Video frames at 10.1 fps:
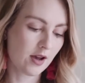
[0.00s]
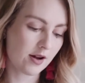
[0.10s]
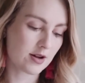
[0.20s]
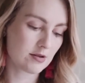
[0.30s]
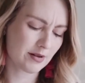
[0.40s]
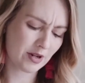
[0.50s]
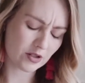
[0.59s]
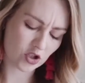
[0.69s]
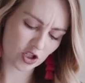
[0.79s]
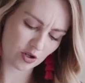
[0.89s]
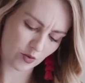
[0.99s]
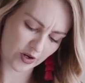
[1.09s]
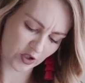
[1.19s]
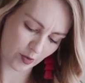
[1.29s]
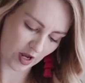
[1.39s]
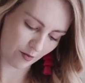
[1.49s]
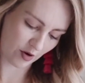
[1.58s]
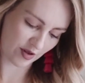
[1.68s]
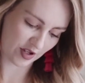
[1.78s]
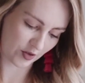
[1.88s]
I'm not sure which paper
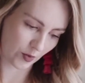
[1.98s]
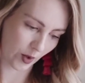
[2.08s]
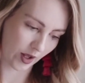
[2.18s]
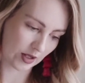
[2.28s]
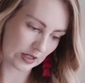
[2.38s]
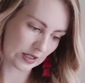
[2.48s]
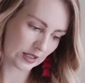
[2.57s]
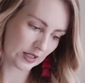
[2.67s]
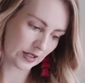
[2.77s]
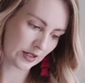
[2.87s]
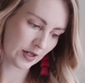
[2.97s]
this was.